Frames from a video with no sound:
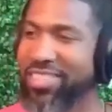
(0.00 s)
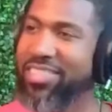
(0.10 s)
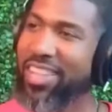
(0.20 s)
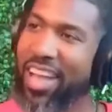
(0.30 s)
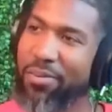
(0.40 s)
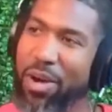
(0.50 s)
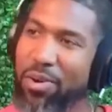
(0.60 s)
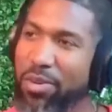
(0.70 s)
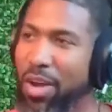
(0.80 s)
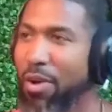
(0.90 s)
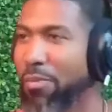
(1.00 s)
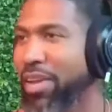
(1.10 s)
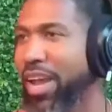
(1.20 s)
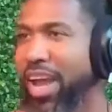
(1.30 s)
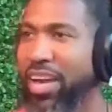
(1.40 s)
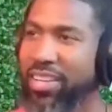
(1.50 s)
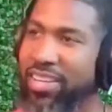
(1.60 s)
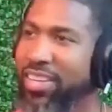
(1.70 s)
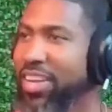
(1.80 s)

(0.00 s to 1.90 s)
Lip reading: it's just like, well, I got